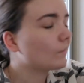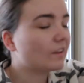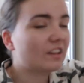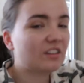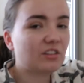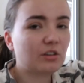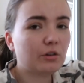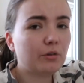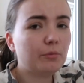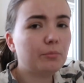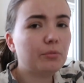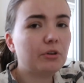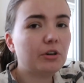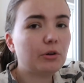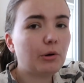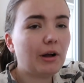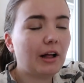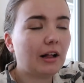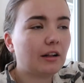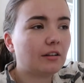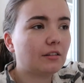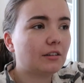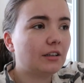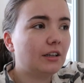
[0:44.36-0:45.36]
it's going pretty
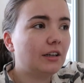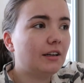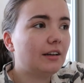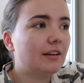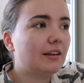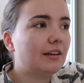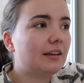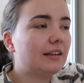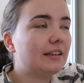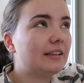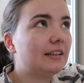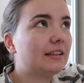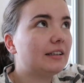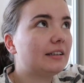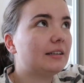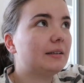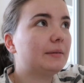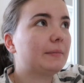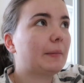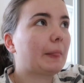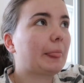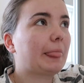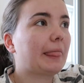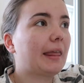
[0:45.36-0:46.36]
well.
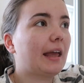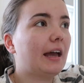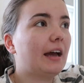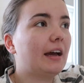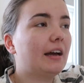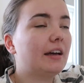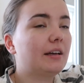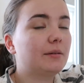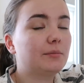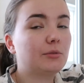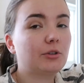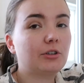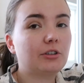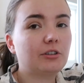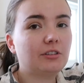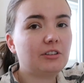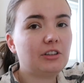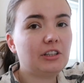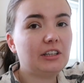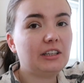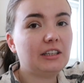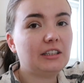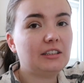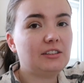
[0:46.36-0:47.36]
I'm
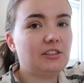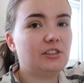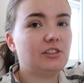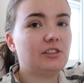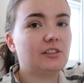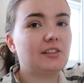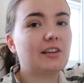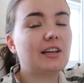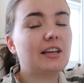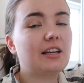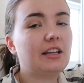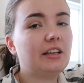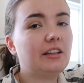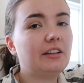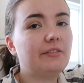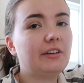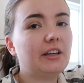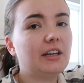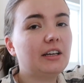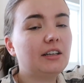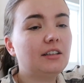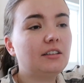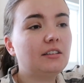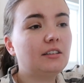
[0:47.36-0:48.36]
currently insulating the
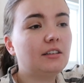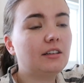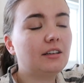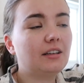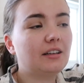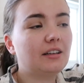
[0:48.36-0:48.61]
van,